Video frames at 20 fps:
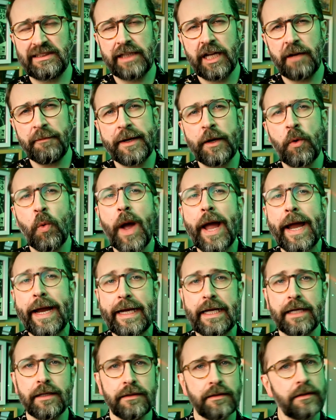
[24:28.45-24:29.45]
I've been
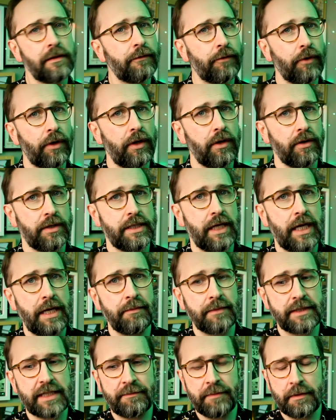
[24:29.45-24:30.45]
away for a long time
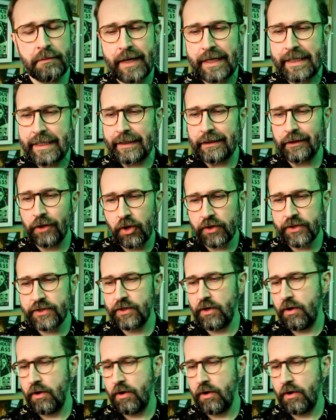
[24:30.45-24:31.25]
because I've been making lots